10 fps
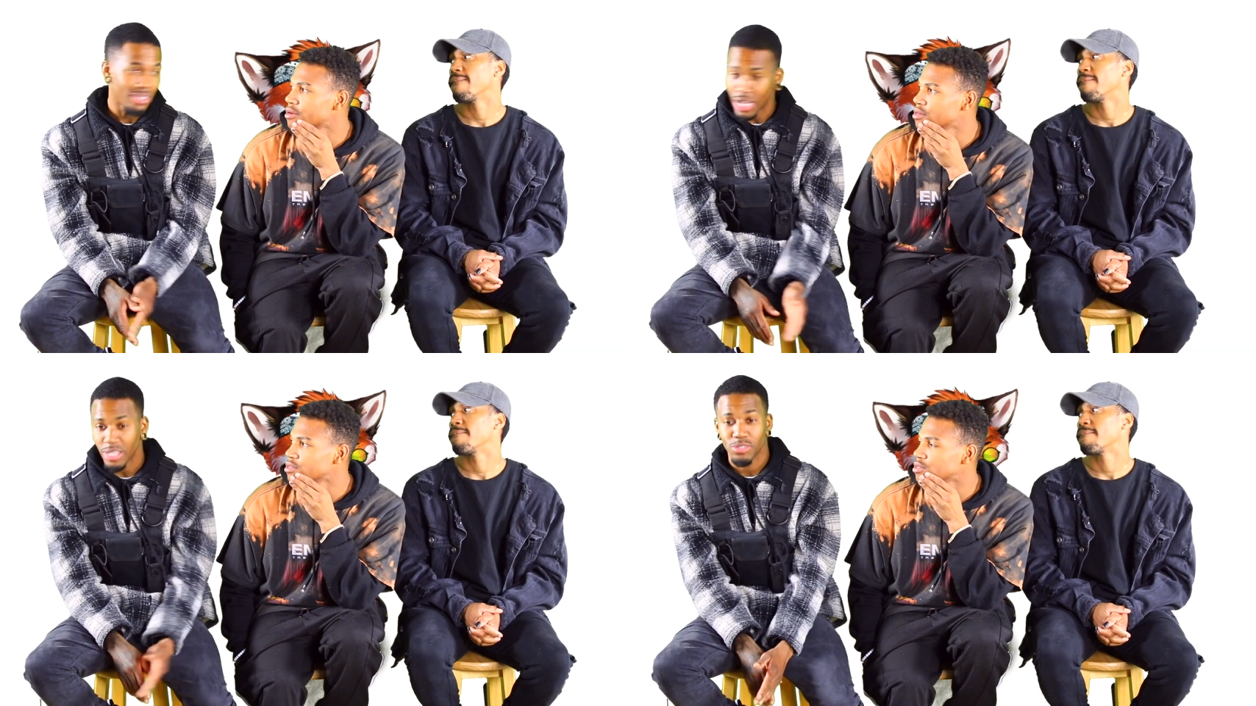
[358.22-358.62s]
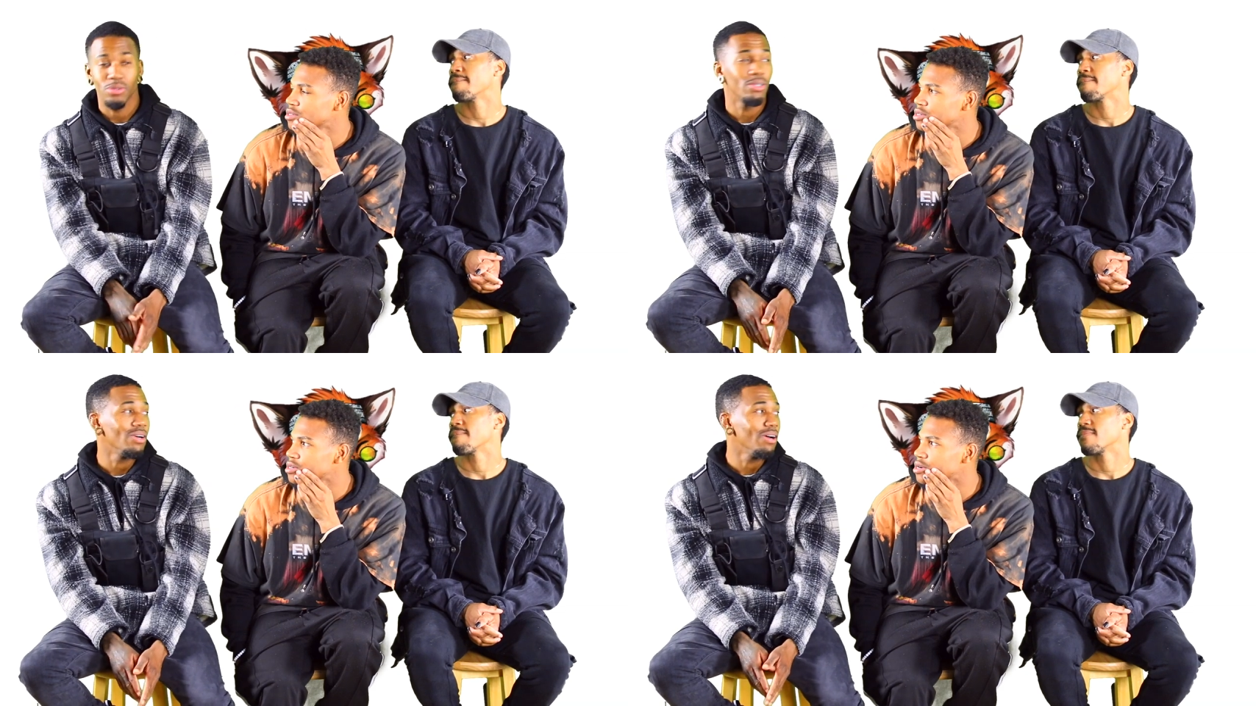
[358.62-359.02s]
Speaker 1: now he's
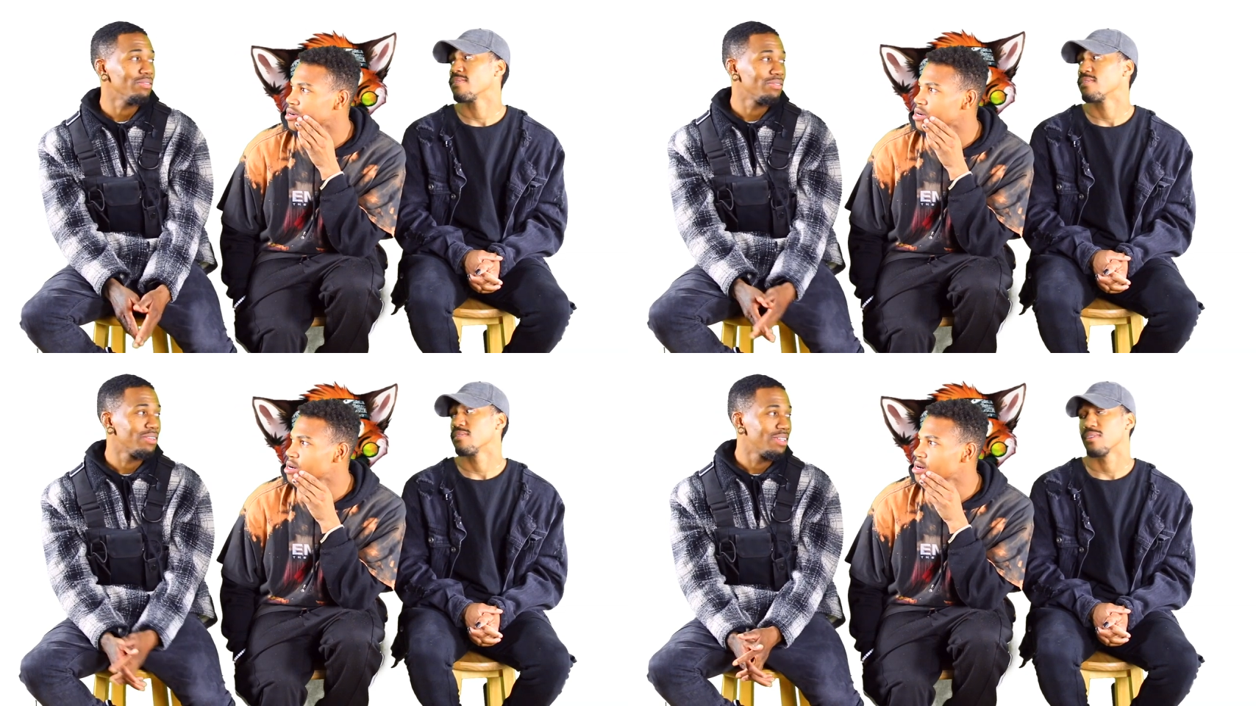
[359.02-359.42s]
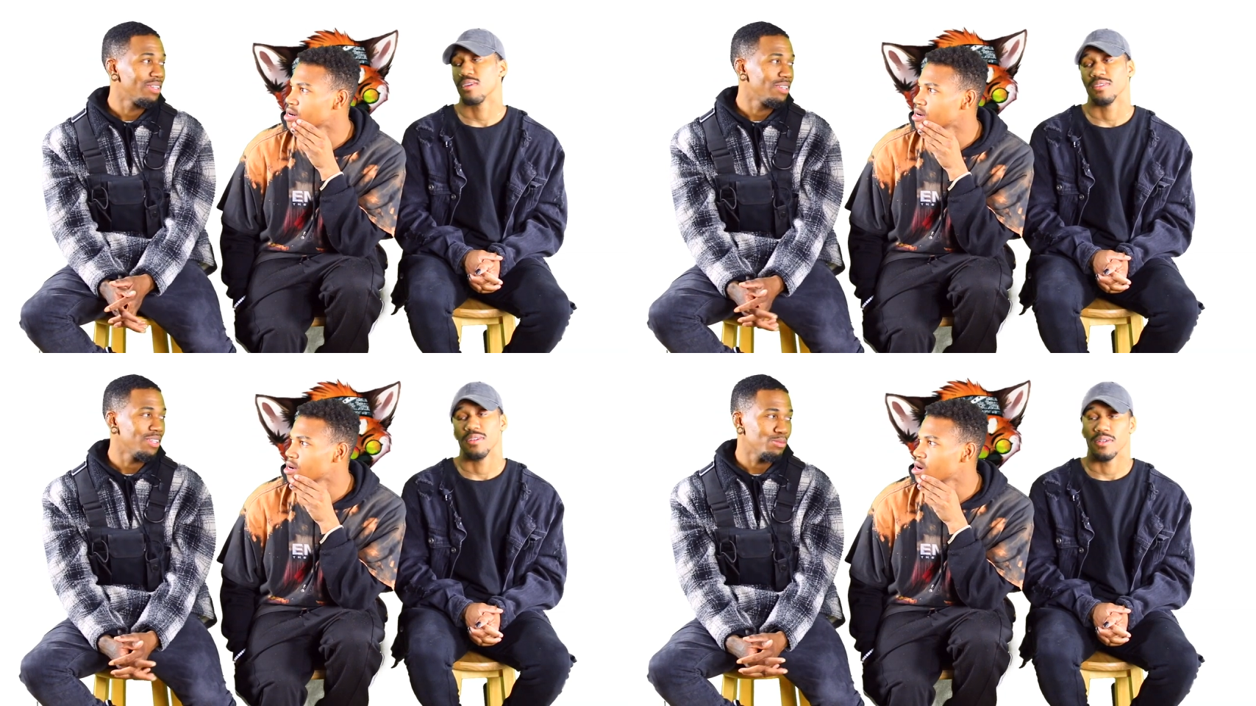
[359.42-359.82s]
going off. Yeah,
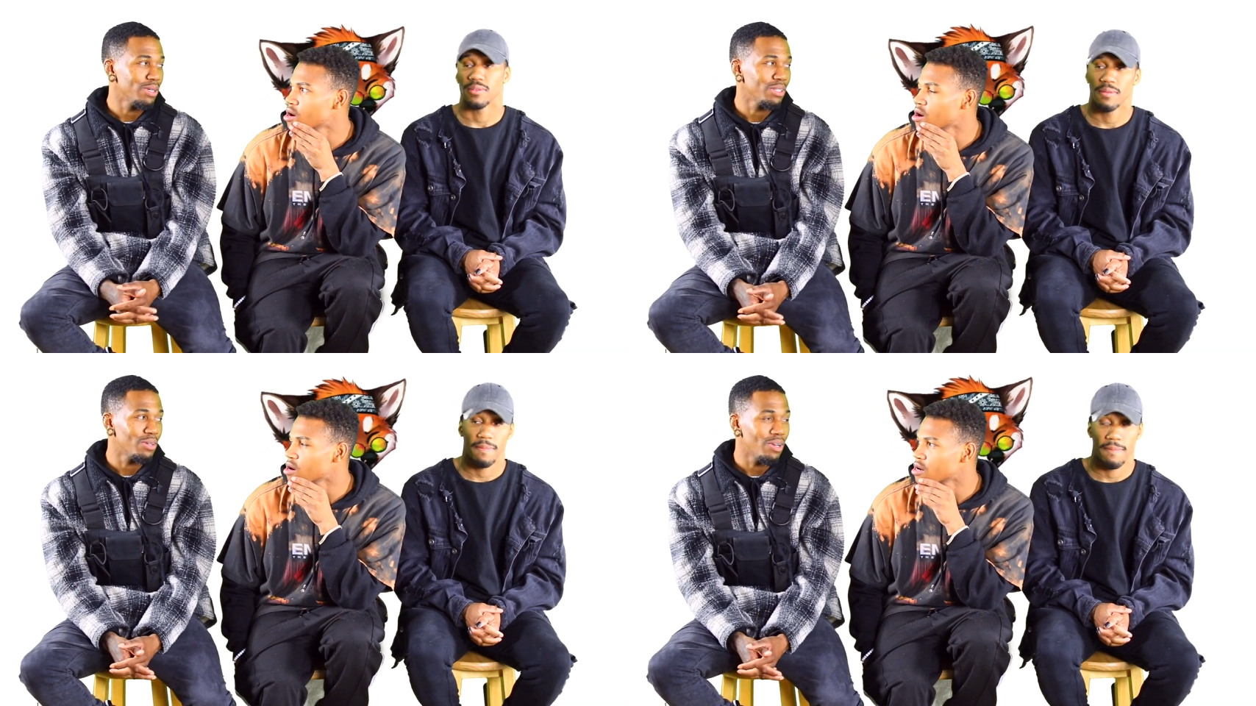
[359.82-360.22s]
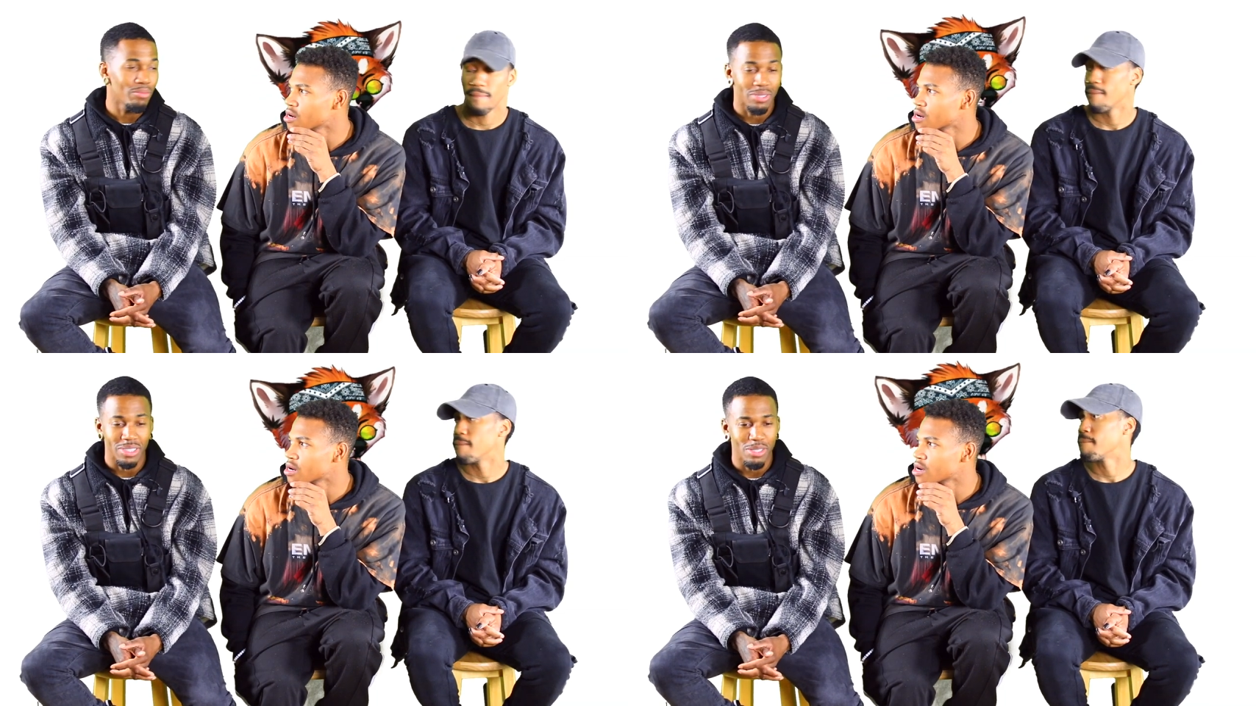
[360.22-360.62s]
he's about to go out,
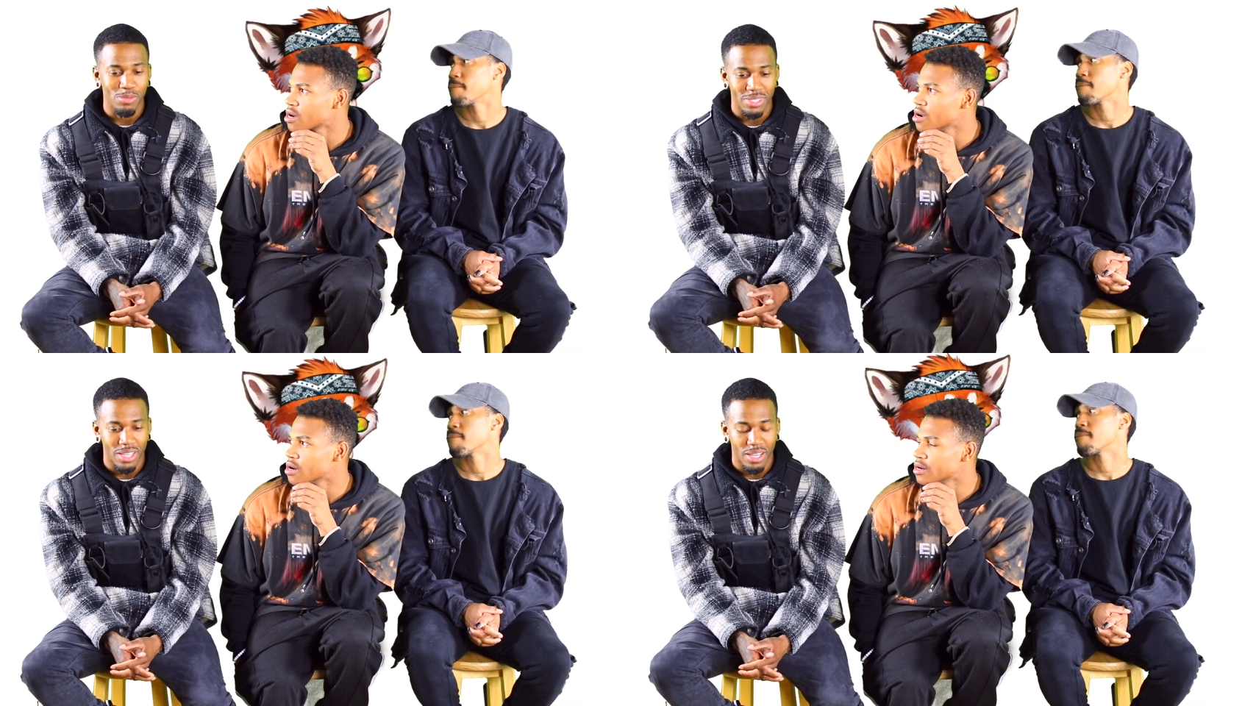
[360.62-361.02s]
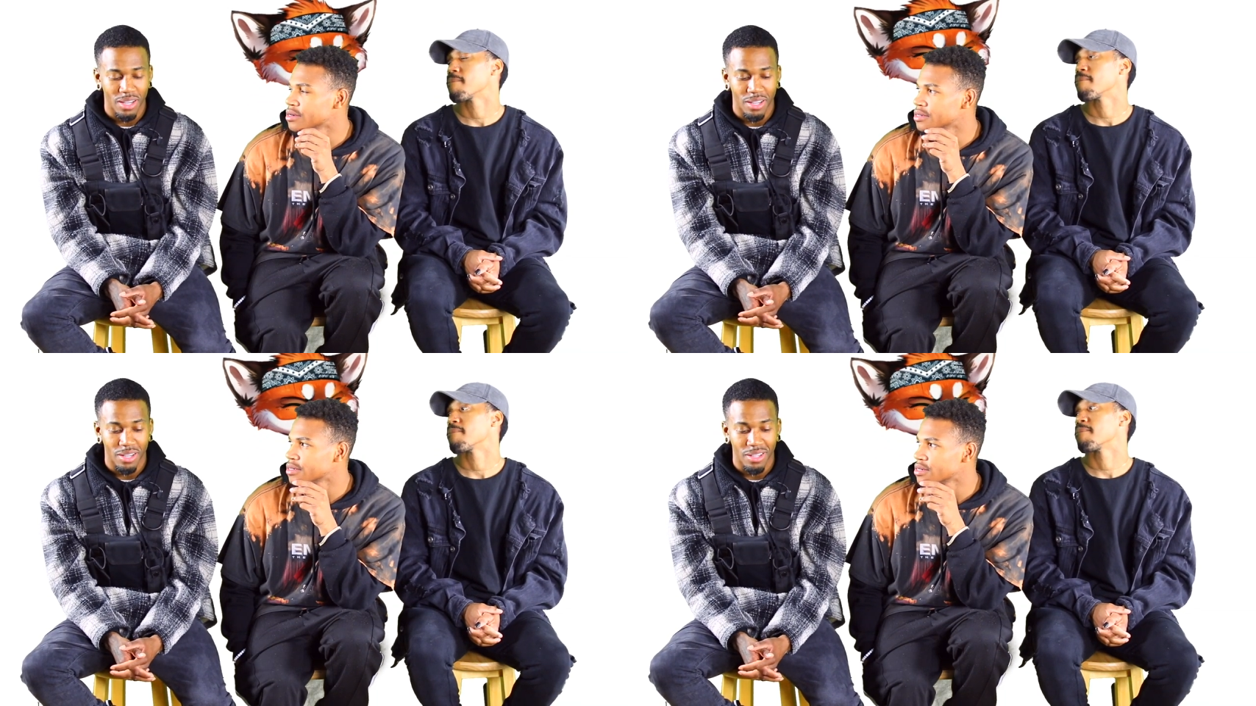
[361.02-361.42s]
but he was like,
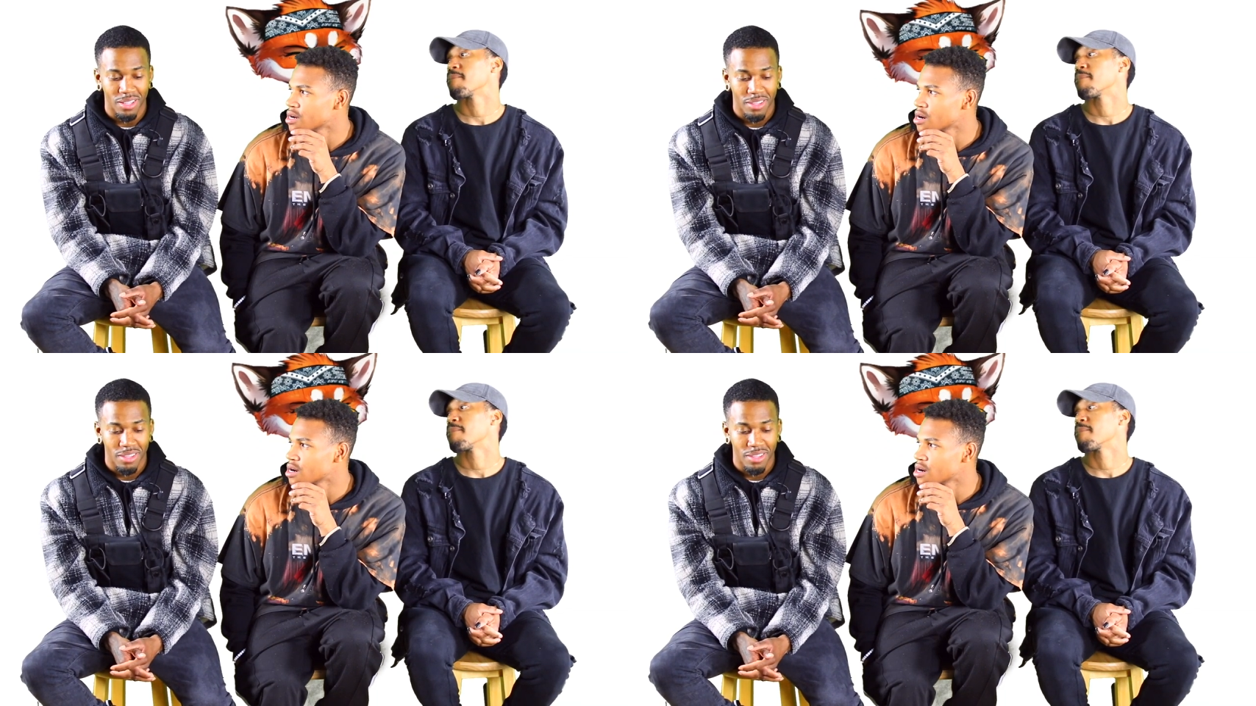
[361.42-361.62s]
uh,